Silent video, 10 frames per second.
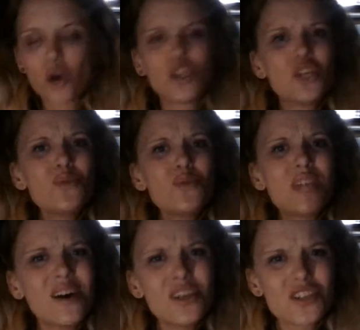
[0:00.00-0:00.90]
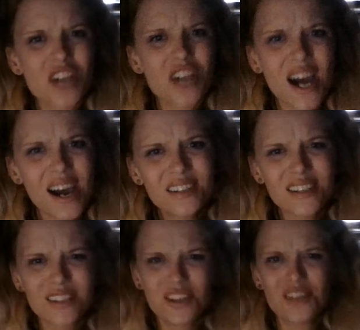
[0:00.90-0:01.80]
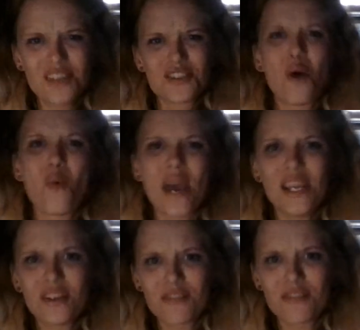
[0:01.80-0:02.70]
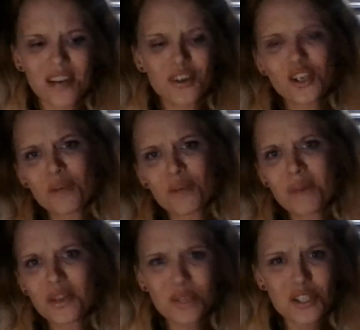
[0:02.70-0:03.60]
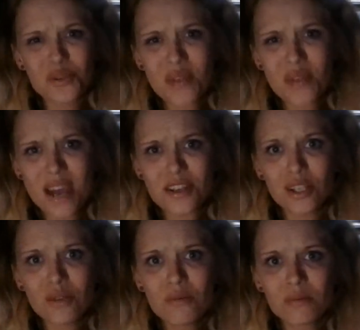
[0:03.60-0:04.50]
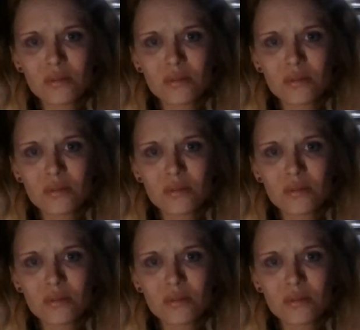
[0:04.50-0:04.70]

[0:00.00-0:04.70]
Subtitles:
or you tell your child there's no way your father or your mother would do that to you,